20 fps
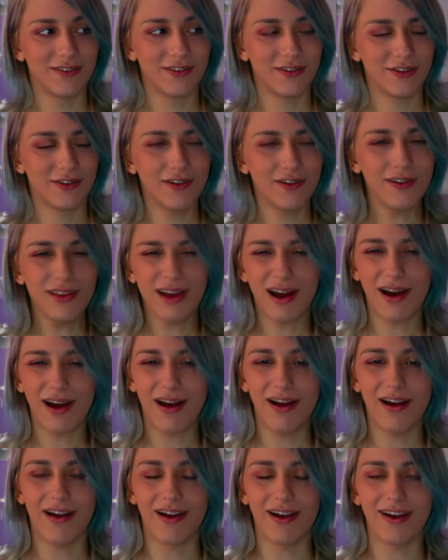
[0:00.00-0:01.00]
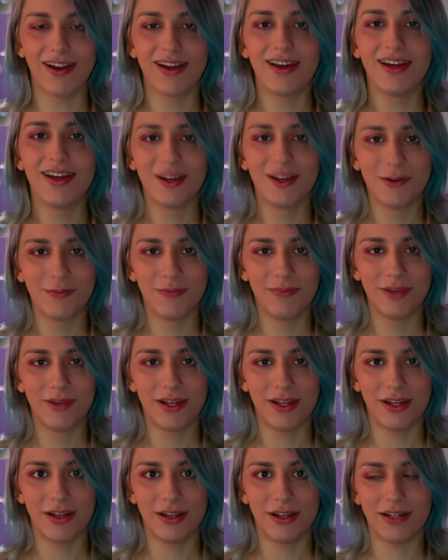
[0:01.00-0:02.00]
not hard,
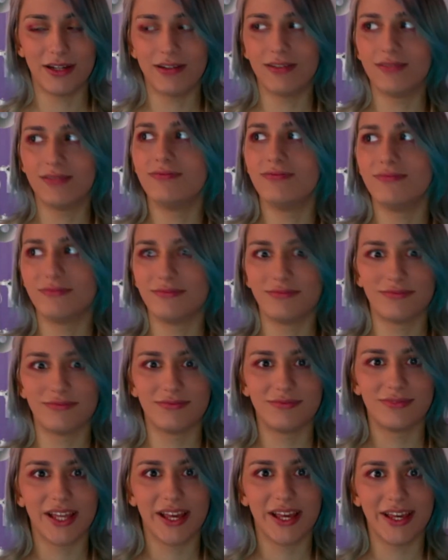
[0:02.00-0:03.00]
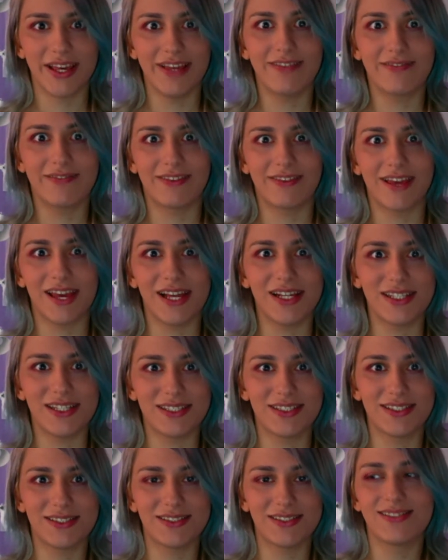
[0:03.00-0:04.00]
but it
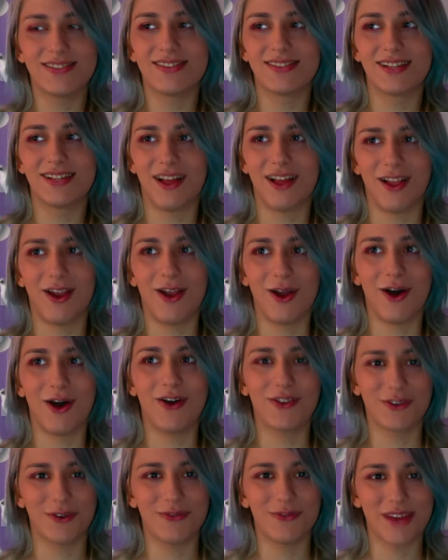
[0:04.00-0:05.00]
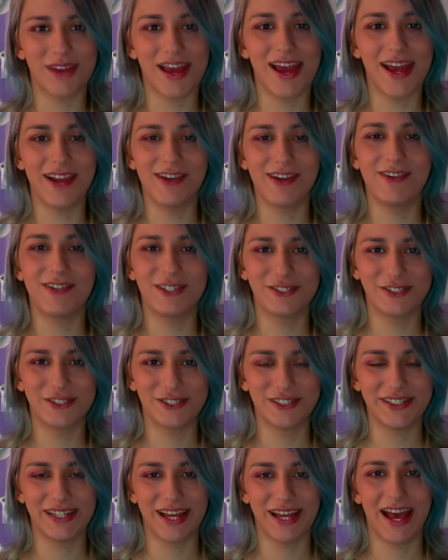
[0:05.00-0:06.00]
takes a lot of
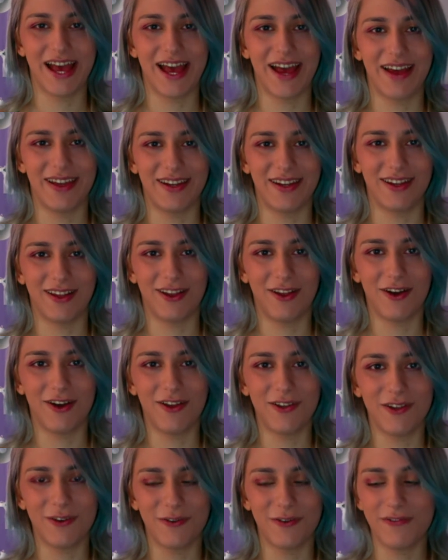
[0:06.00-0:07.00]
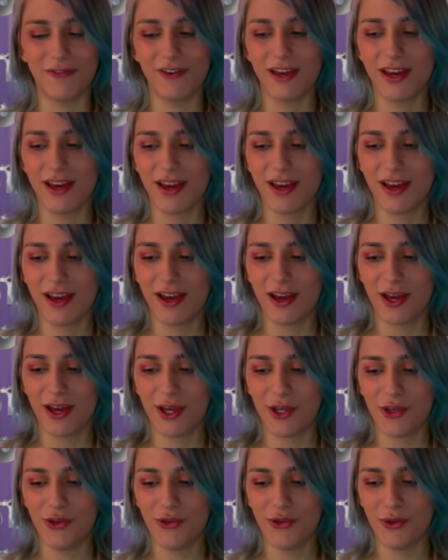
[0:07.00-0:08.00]
energy and a lot of,
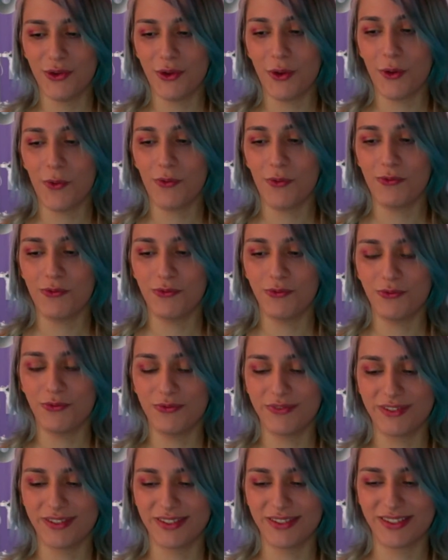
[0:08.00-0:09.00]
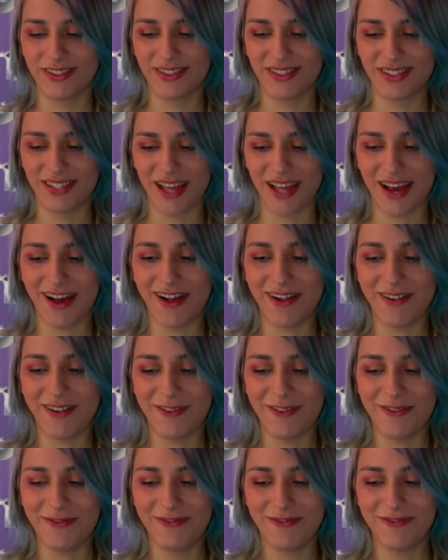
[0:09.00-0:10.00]
you know, self